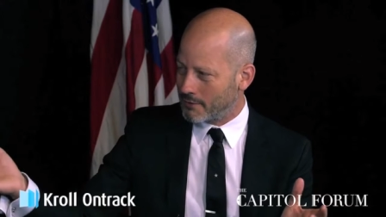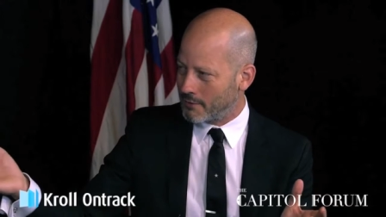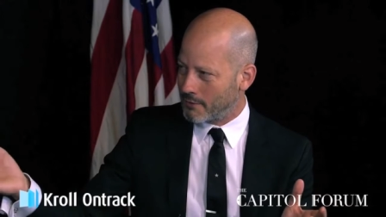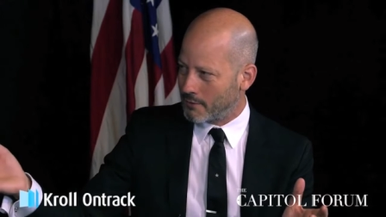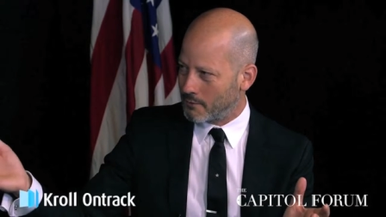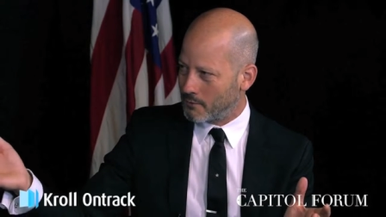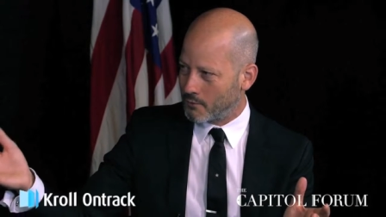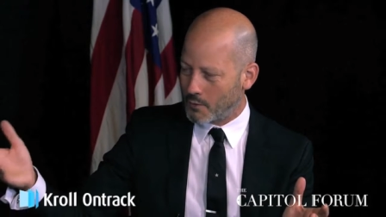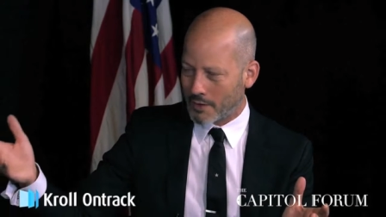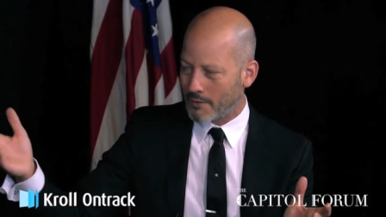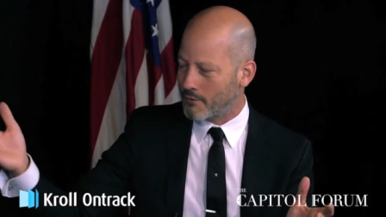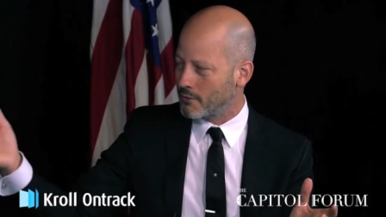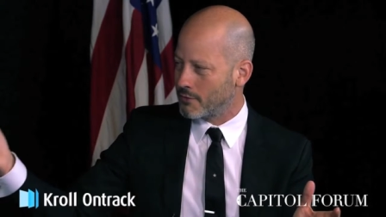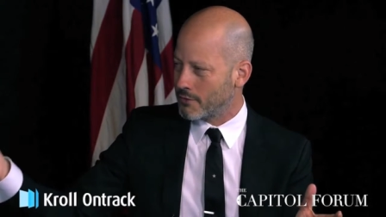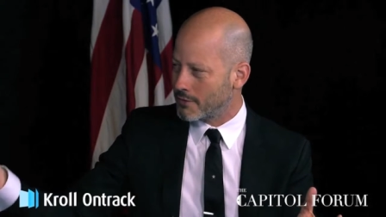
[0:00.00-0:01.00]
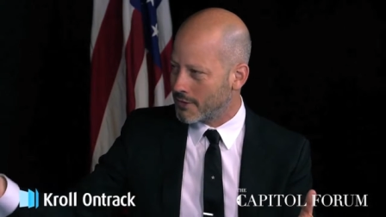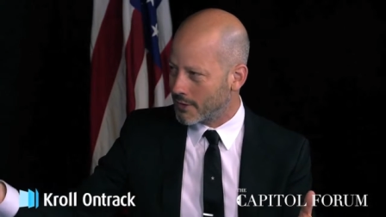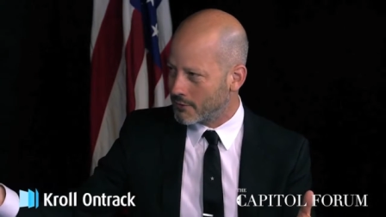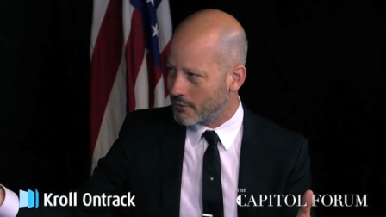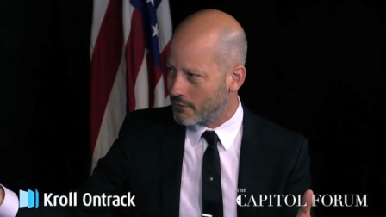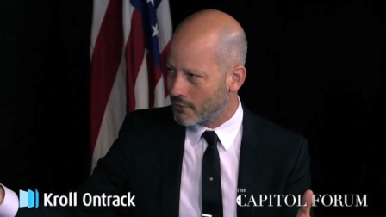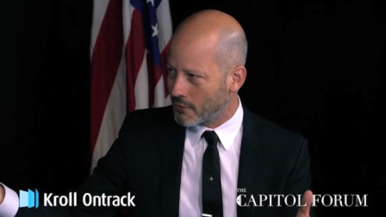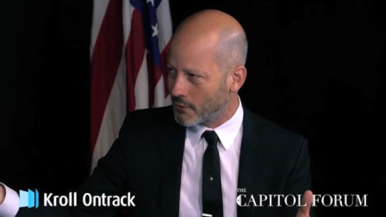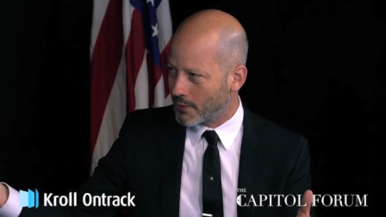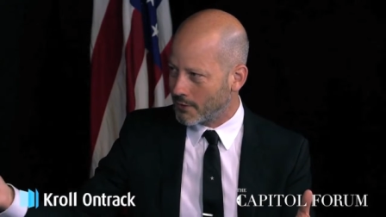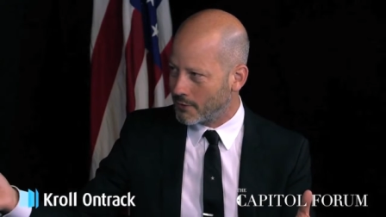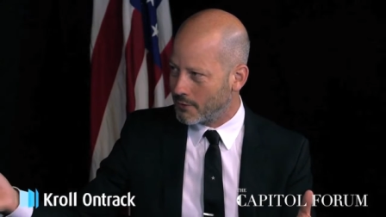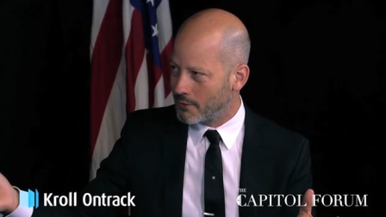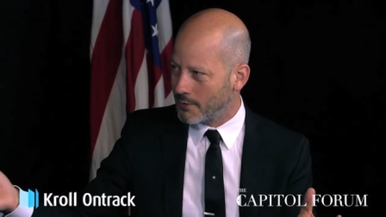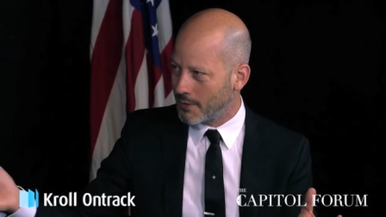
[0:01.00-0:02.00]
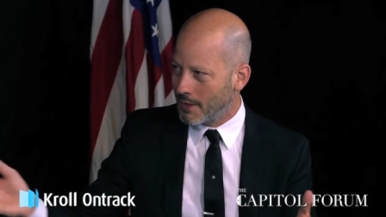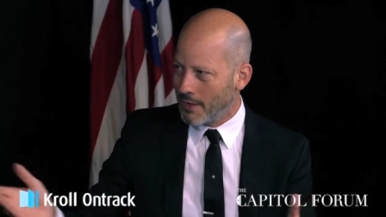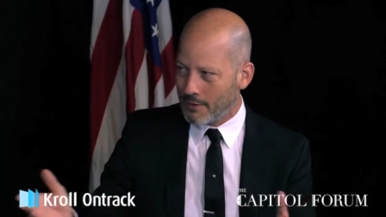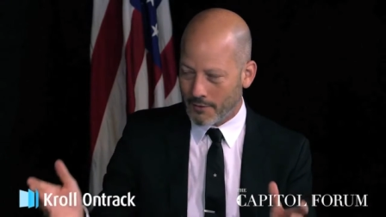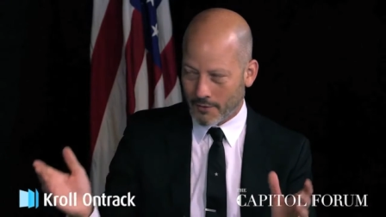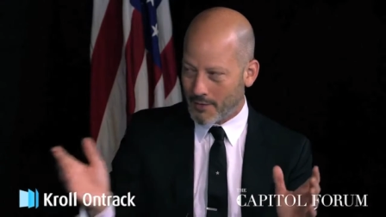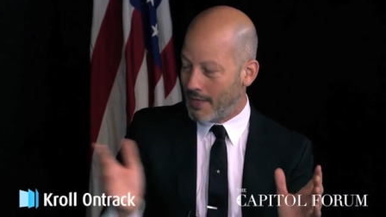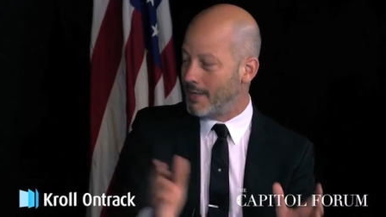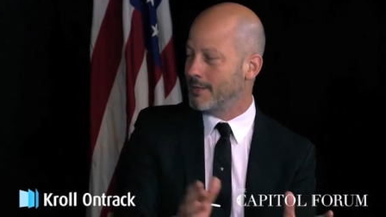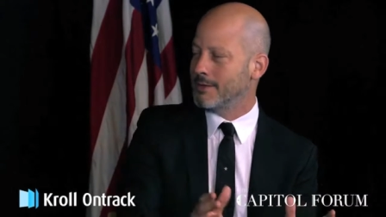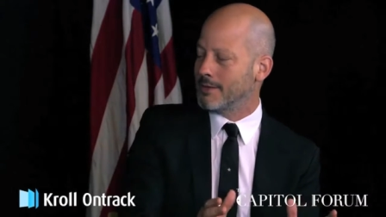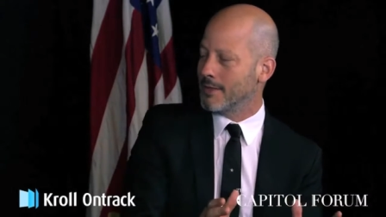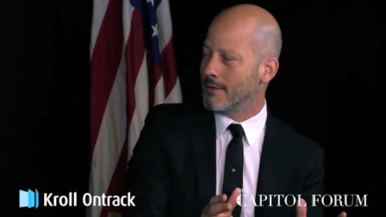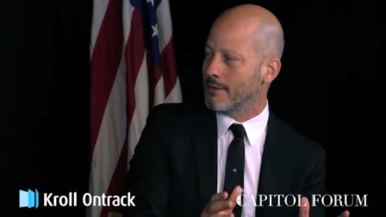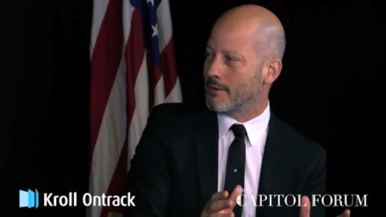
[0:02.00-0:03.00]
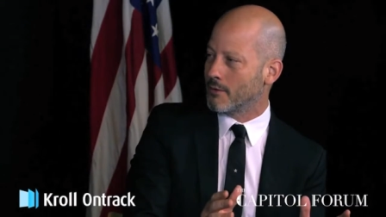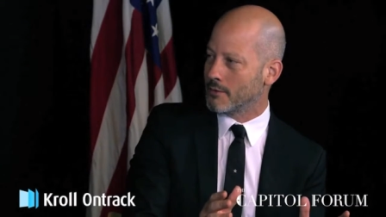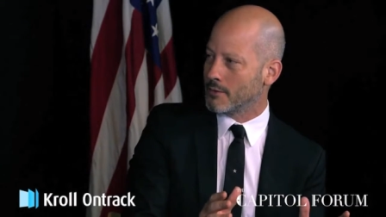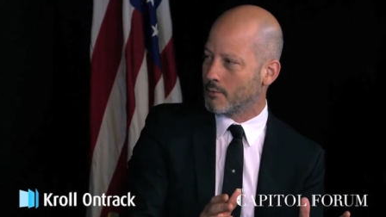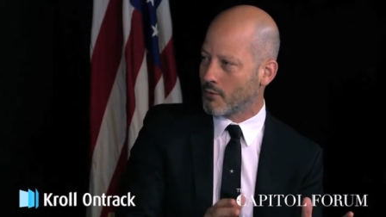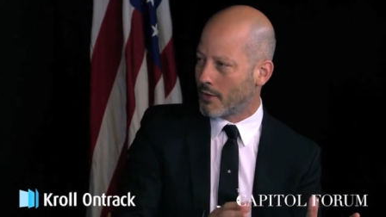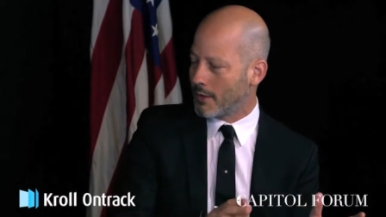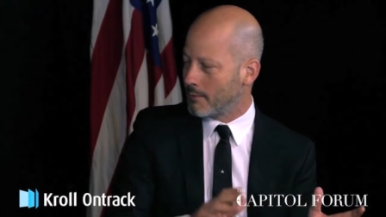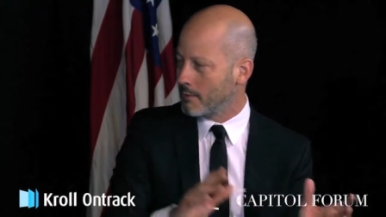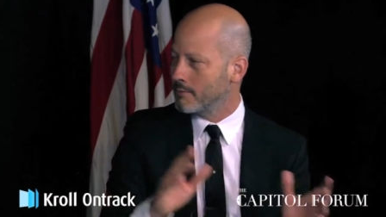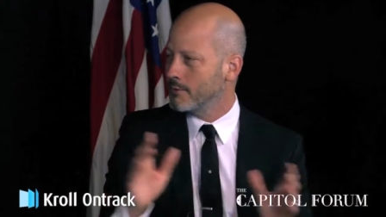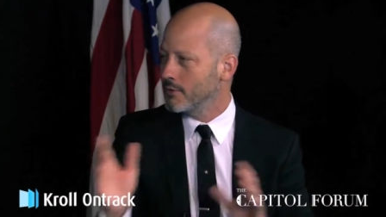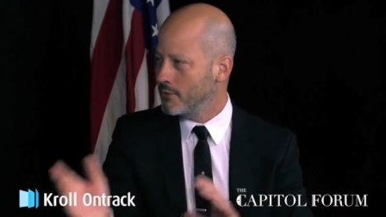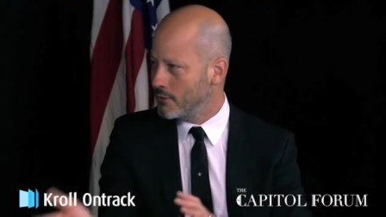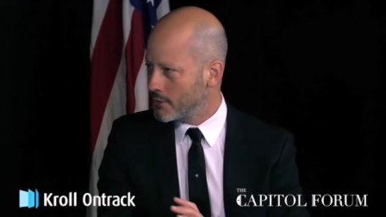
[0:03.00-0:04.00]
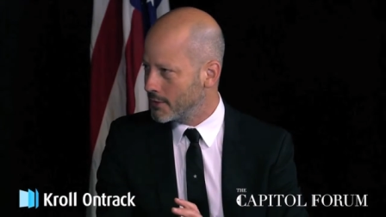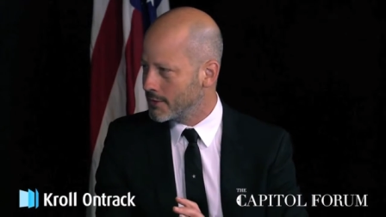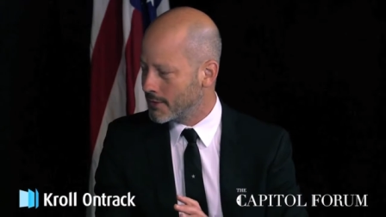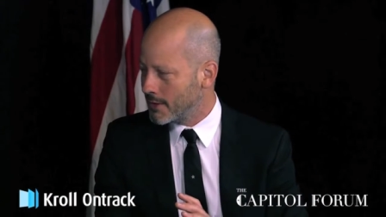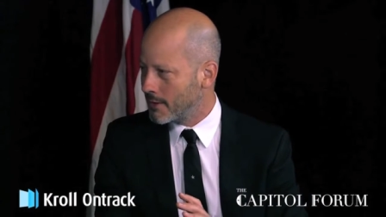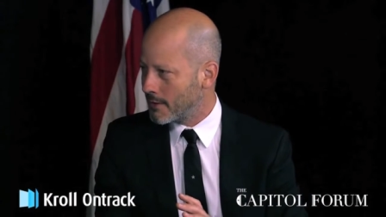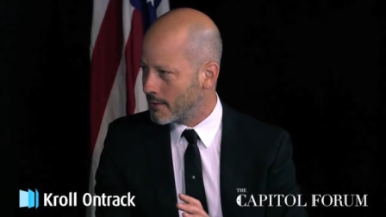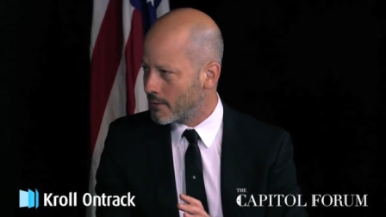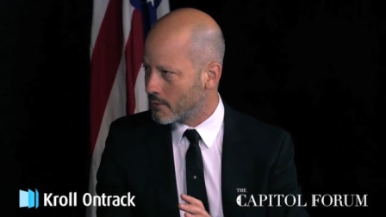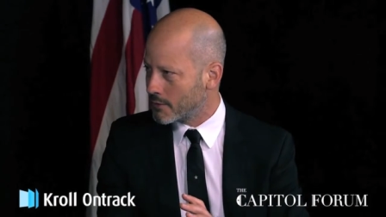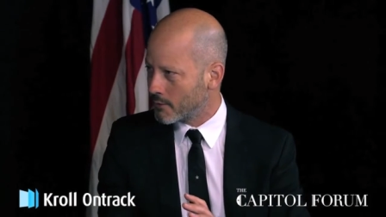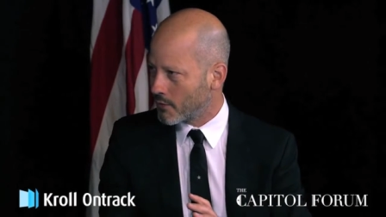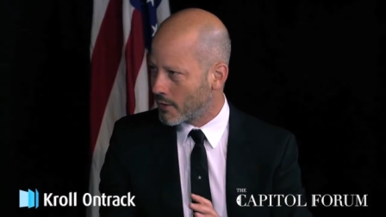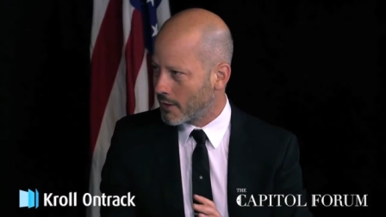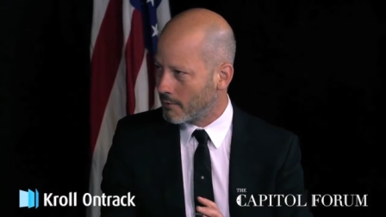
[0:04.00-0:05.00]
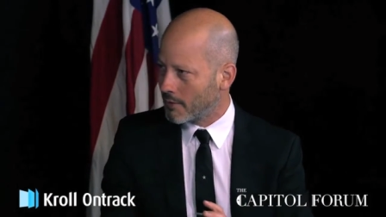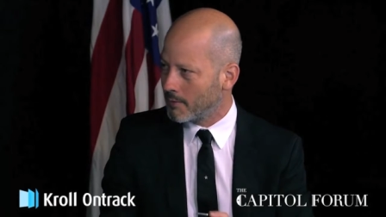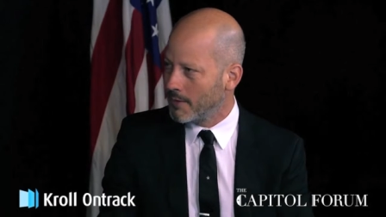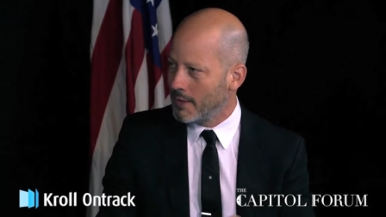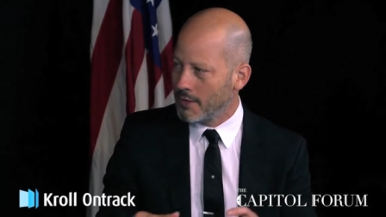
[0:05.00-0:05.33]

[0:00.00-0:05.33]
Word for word: you know, whatever jurisdiction you're going to. You know, they didn't see that there was a problem. You shouldn't see that there was a problem.